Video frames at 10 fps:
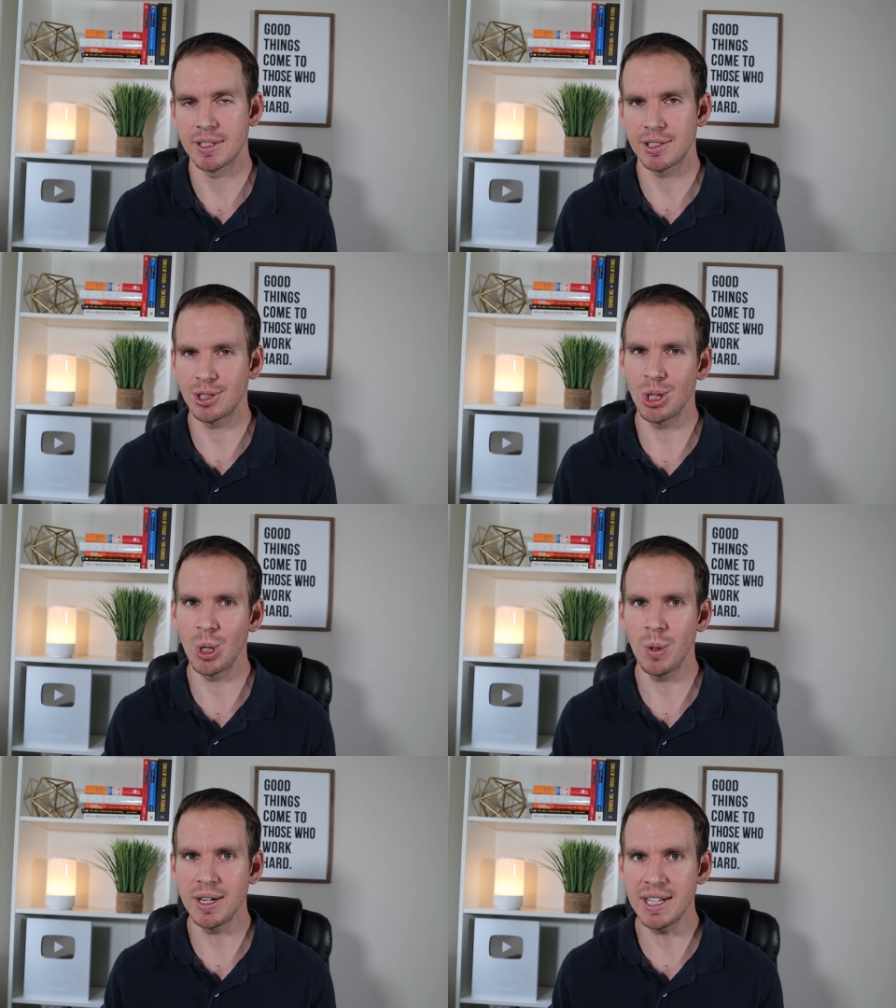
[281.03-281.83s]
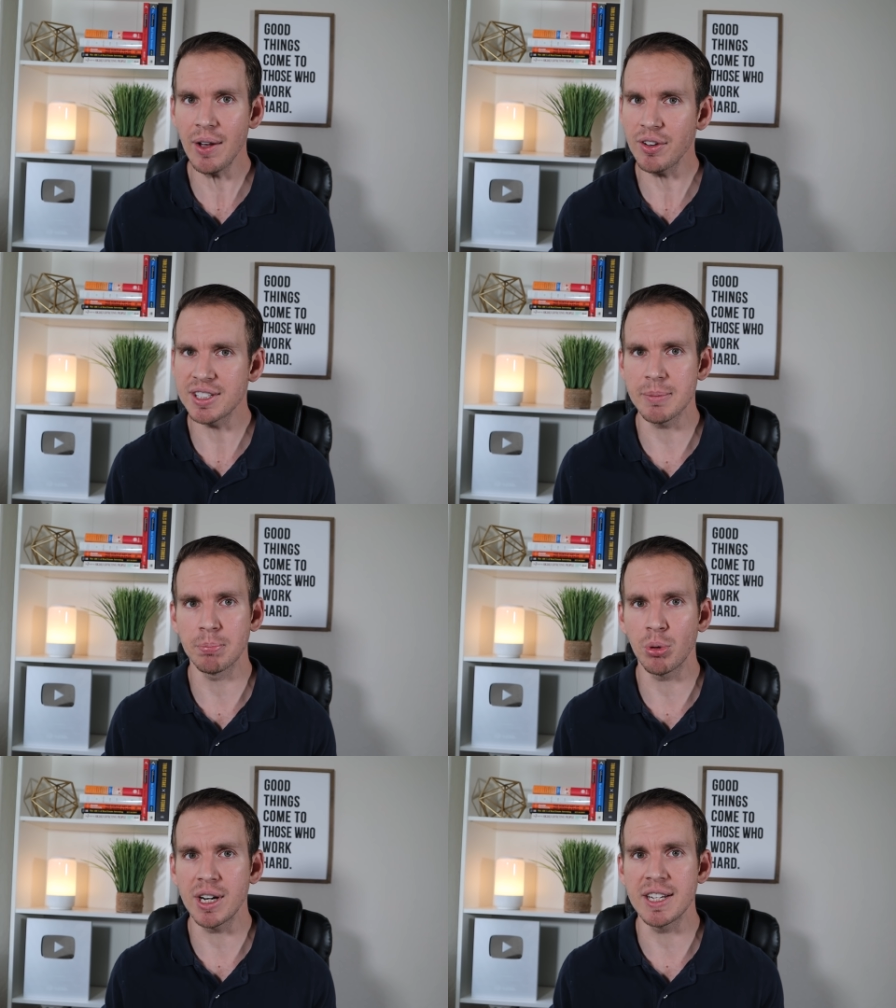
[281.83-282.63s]
So definitely
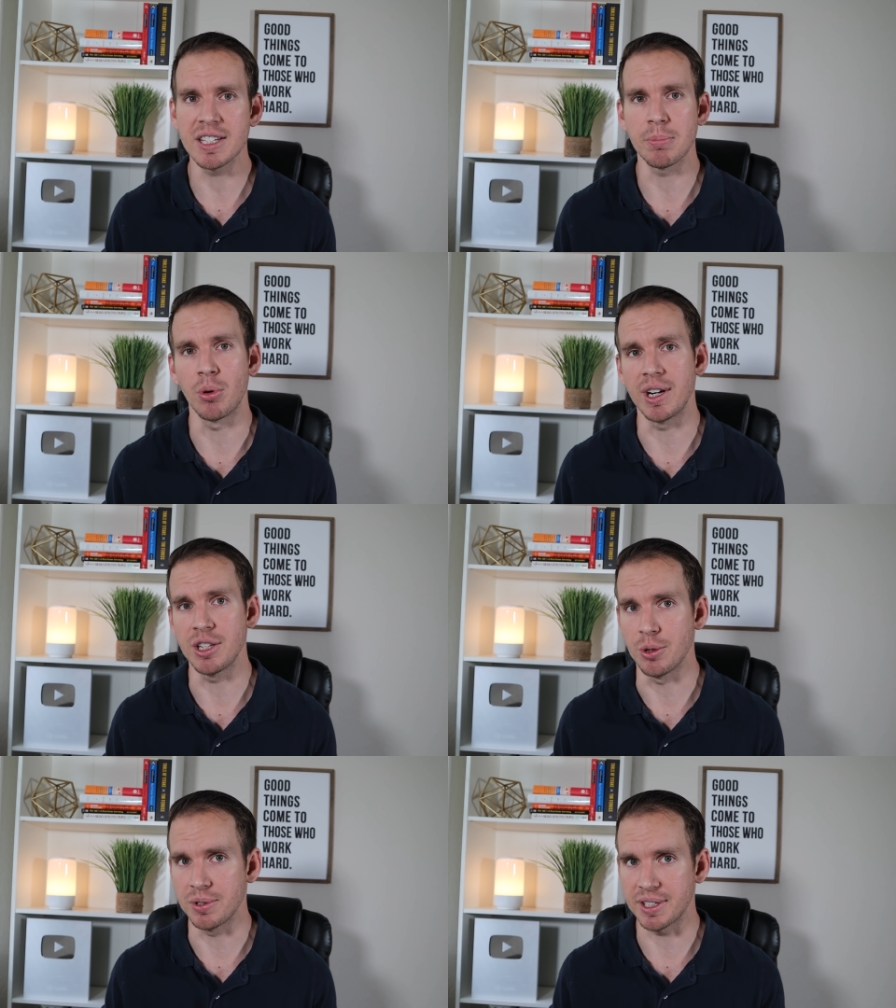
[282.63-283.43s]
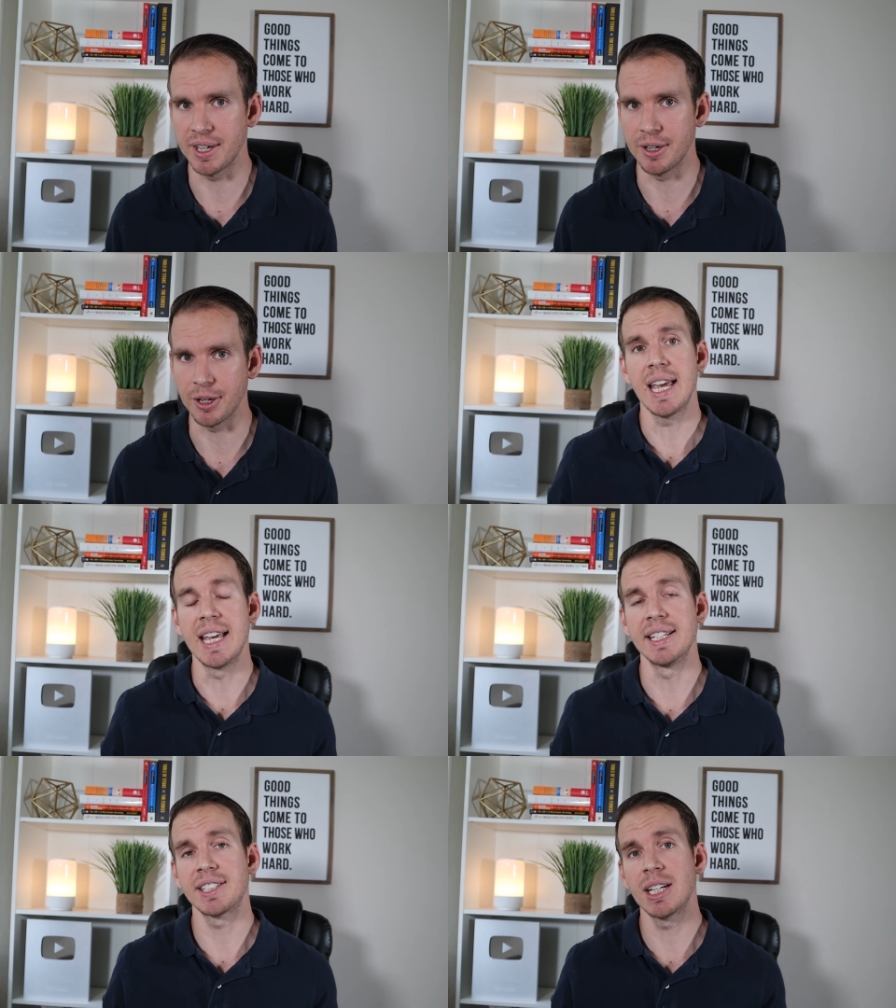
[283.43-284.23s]
some pretty disappointing news there.
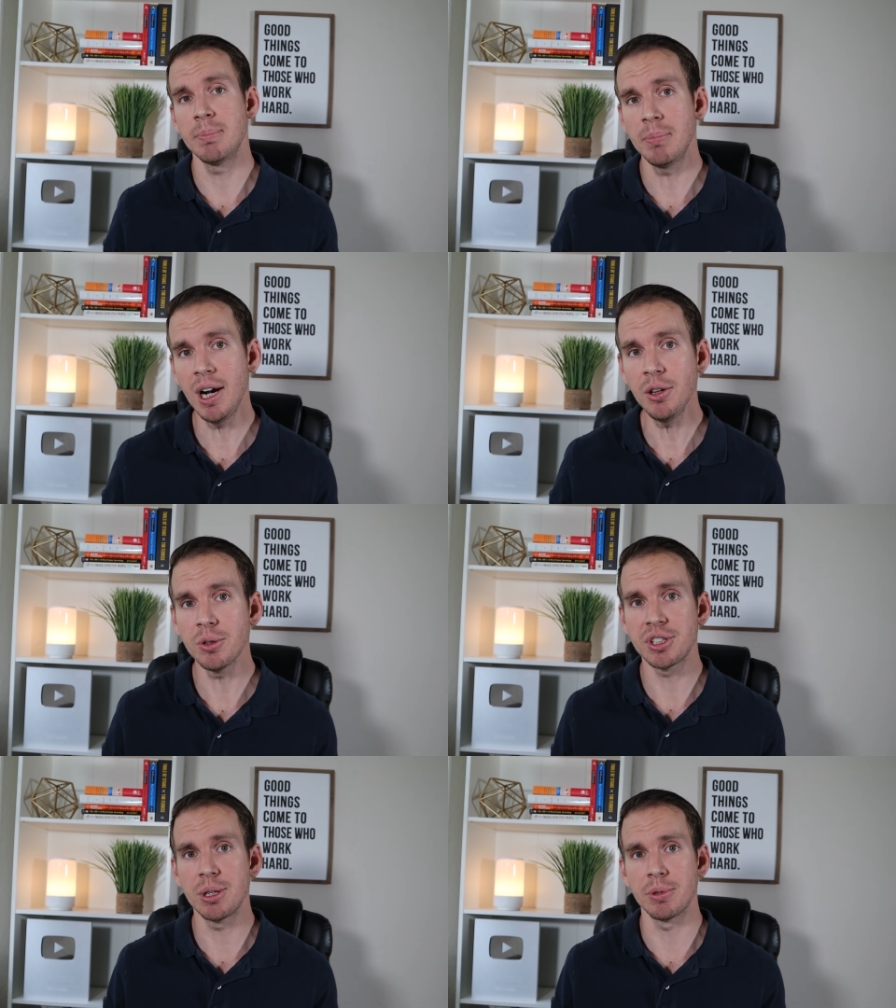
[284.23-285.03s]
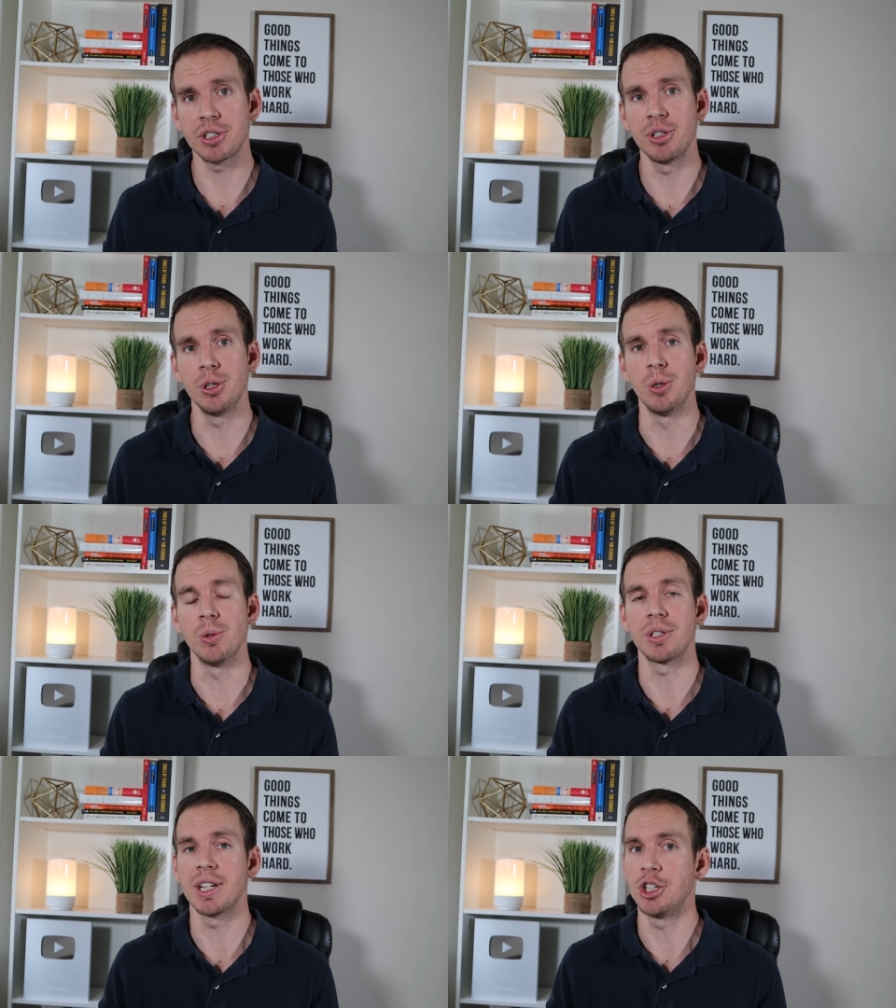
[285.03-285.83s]
And some other stimulus news.